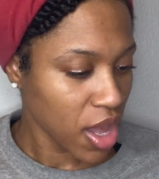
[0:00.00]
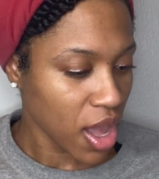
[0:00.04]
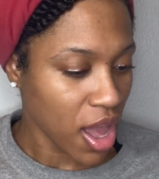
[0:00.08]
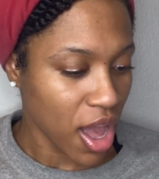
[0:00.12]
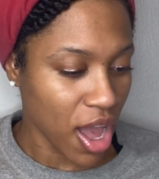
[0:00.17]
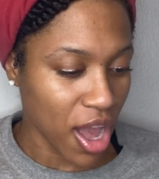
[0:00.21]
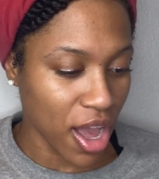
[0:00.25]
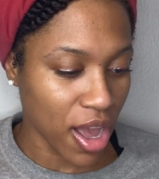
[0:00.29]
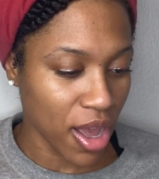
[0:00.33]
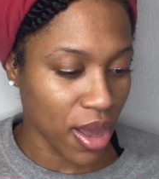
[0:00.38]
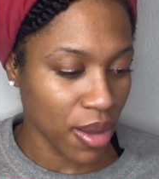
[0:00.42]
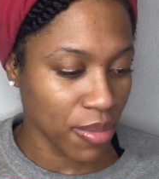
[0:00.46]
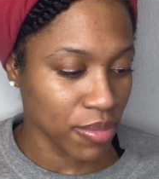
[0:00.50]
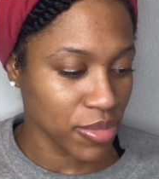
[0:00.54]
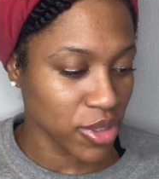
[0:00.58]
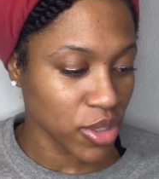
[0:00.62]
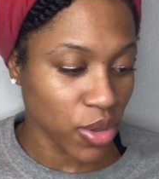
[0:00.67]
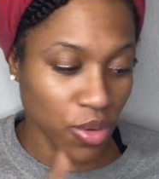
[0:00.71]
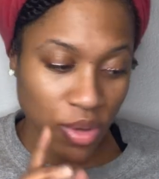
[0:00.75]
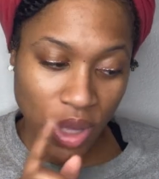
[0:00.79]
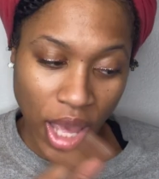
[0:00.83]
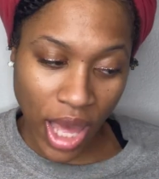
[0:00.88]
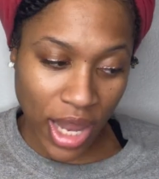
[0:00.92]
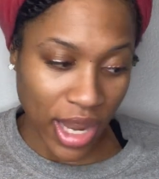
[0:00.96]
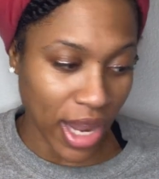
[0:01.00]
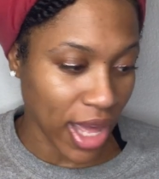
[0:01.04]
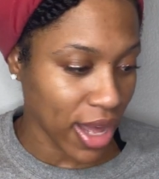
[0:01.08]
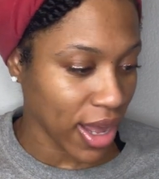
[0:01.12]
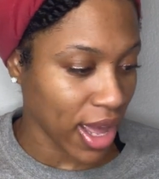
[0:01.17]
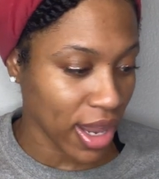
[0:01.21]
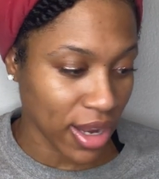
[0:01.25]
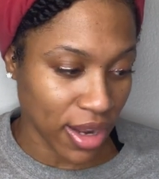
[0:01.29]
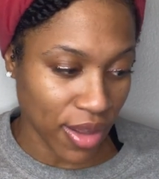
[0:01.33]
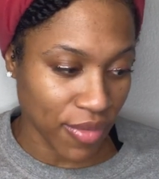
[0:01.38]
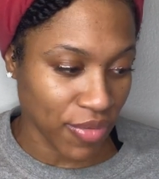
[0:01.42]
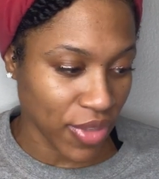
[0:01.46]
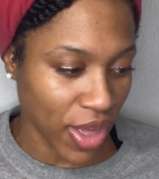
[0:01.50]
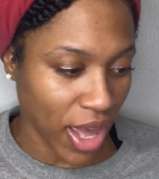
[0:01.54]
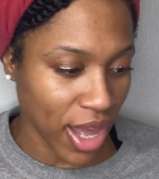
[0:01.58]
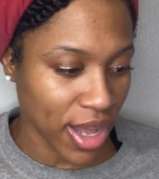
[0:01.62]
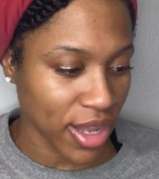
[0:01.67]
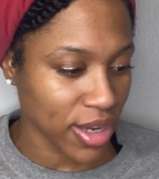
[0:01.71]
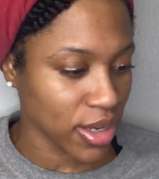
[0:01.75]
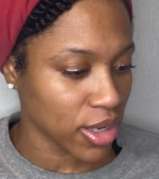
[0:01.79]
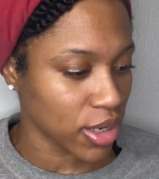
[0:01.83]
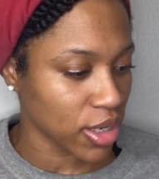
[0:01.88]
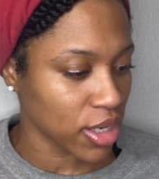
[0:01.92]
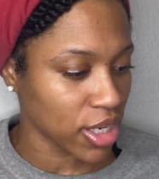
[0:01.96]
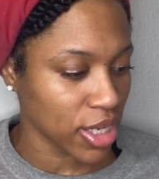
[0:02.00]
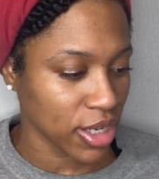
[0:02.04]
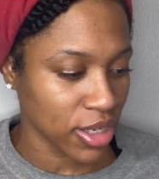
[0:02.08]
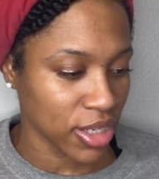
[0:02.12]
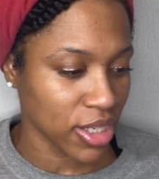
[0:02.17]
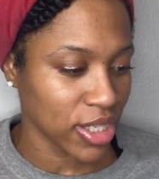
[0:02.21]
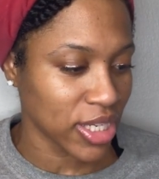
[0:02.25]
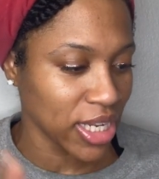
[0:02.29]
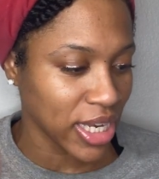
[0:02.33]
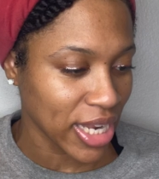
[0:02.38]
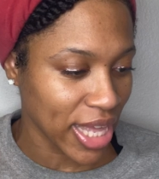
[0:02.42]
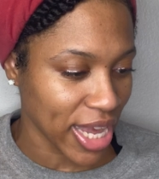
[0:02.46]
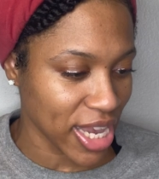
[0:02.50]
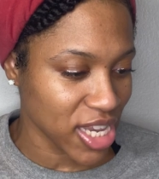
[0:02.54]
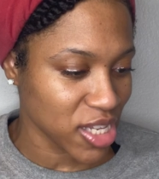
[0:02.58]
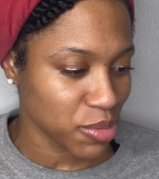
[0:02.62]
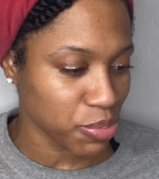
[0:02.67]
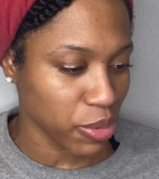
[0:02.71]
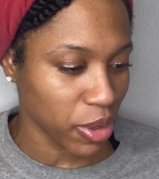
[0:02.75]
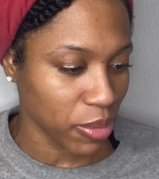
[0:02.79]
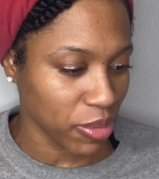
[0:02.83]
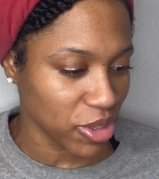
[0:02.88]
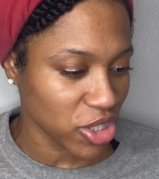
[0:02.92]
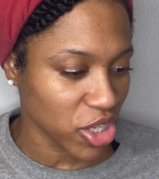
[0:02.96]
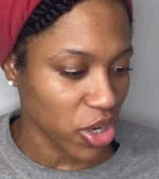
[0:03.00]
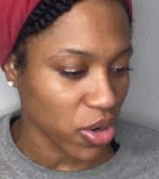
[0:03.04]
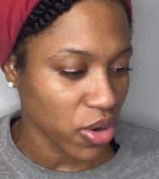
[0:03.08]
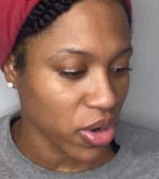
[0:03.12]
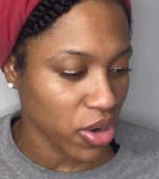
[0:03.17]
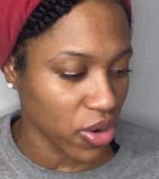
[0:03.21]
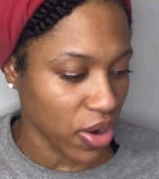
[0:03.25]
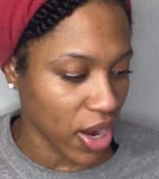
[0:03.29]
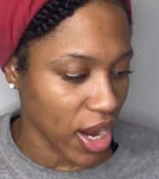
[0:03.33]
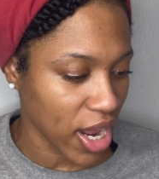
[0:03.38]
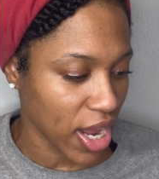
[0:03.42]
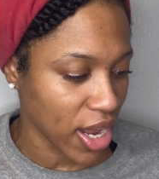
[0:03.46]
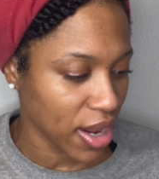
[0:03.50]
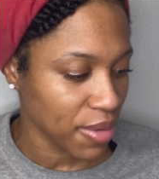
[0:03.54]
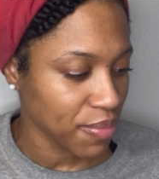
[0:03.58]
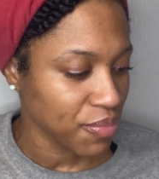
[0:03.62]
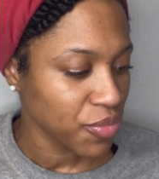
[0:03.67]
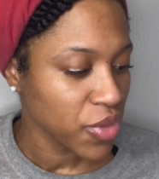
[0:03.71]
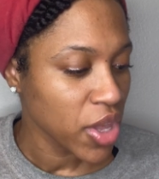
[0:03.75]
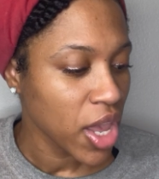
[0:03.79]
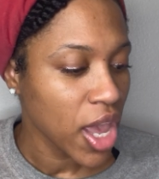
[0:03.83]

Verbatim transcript: Um, so I like, I love that it, it delays premature graying.